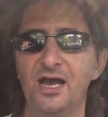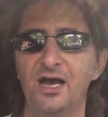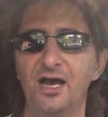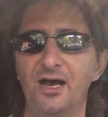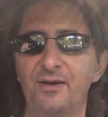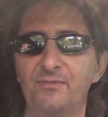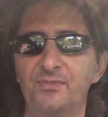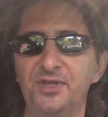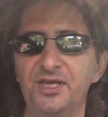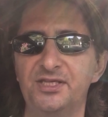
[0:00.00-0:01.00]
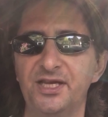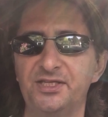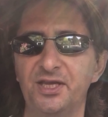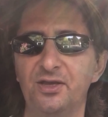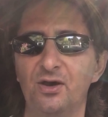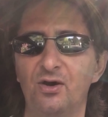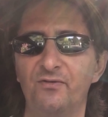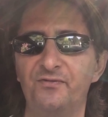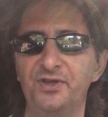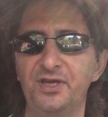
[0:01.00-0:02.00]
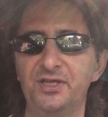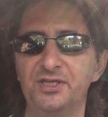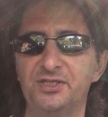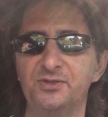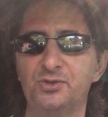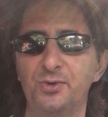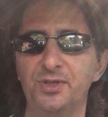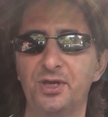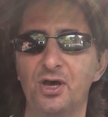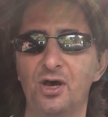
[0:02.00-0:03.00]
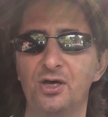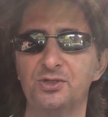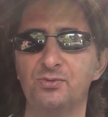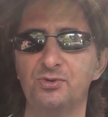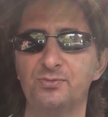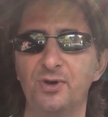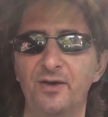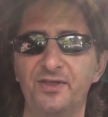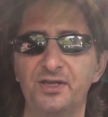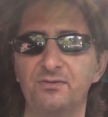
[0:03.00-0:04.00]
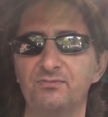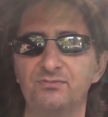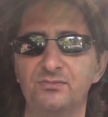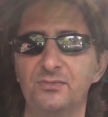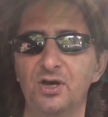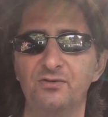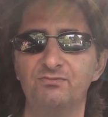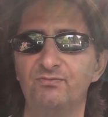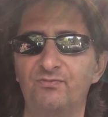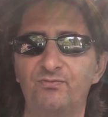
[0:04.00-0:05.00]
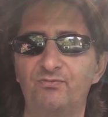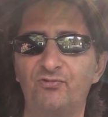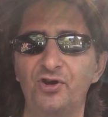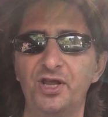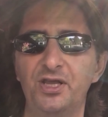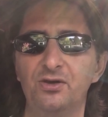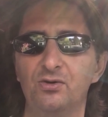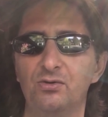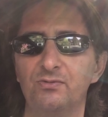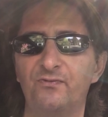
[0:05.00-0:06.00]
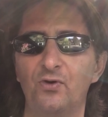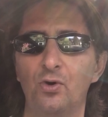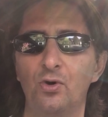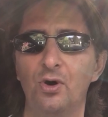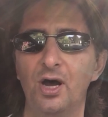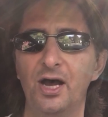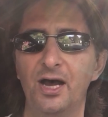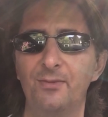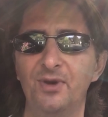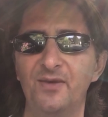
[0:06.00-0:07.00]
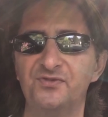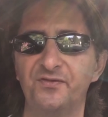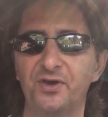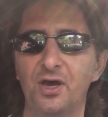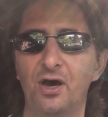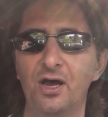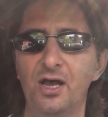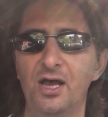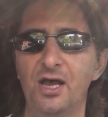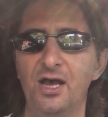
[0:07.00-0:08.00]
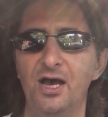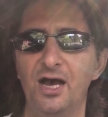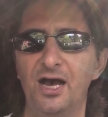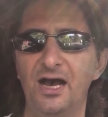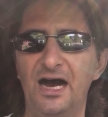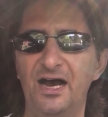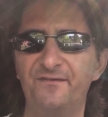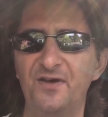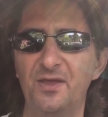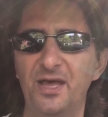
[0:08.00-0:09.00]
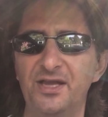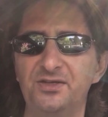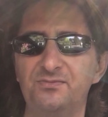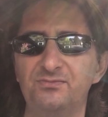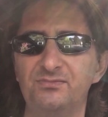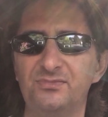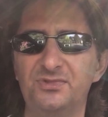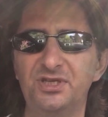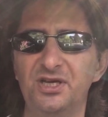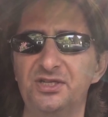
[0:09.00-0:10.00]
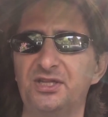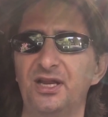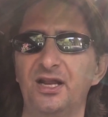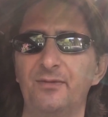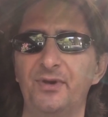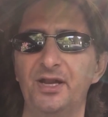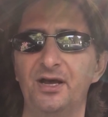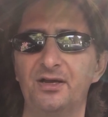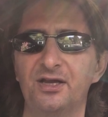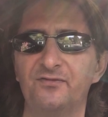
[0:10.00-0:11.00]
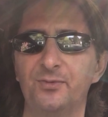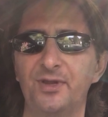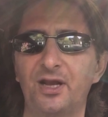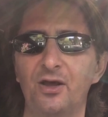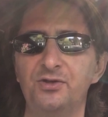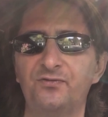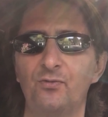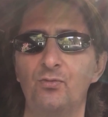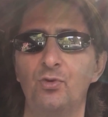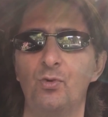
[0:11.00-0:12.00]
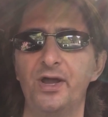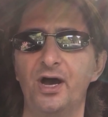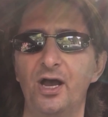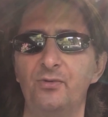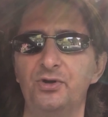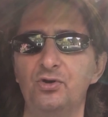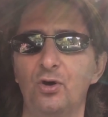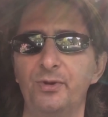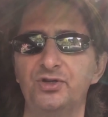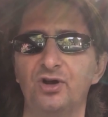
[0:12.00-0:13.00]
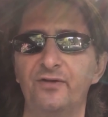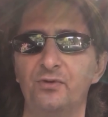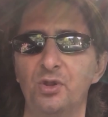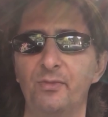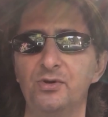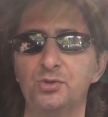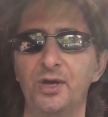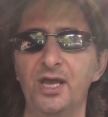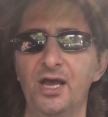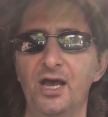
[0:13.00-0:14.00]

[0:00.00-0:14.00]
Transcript: um, the setting of the distance between the cars was I think three or four um, lengths of a car uh, I found that just a little bit uncomfortably close from the way I would normally drive on the motorway